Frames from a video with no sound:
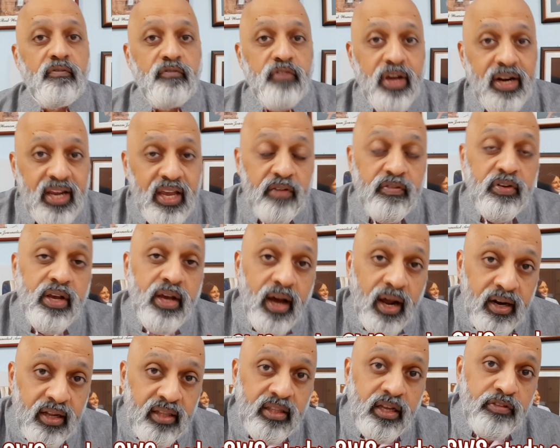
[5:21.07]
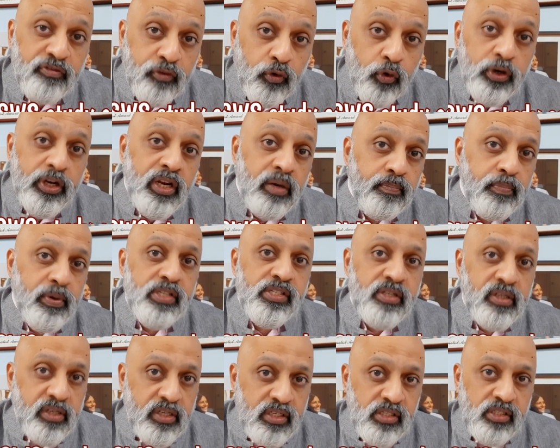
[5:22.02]
we are giving another
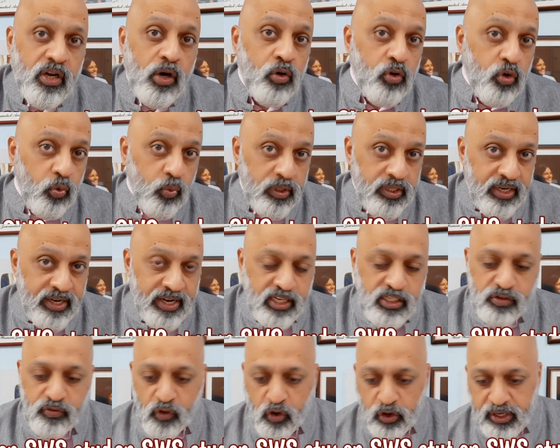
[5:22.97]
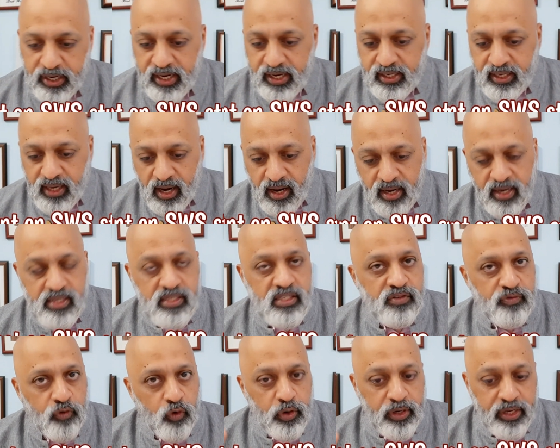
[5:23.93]
14% discount over the next 48
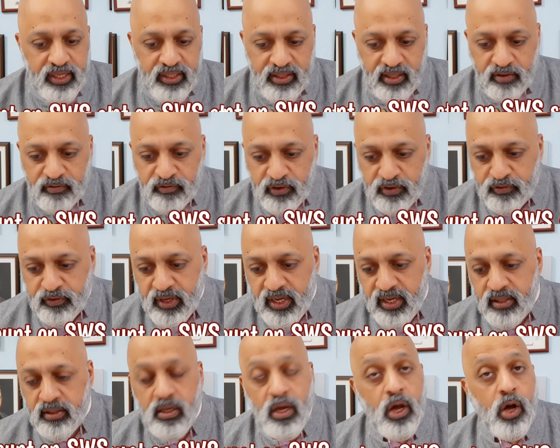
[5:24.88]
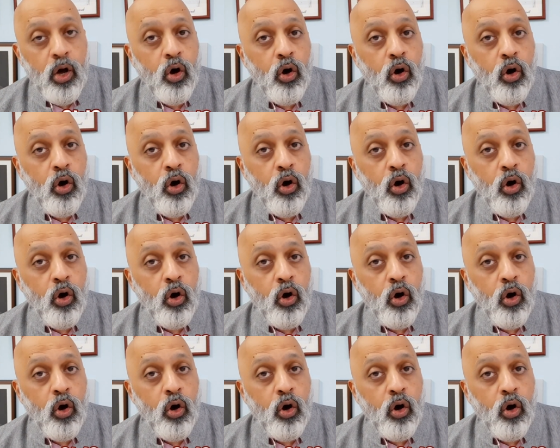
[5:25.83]
hours, 14th and 15th,